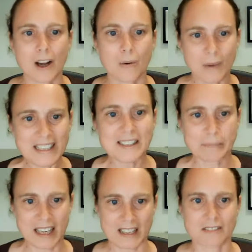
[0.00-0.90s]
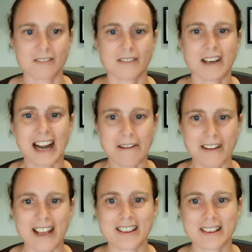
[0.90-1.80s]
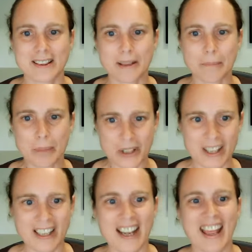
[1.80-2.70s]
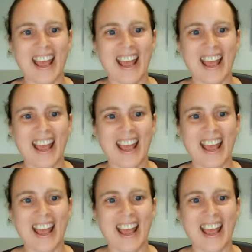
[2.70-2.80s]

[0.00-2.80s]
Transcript: on Wingspan when I read the book.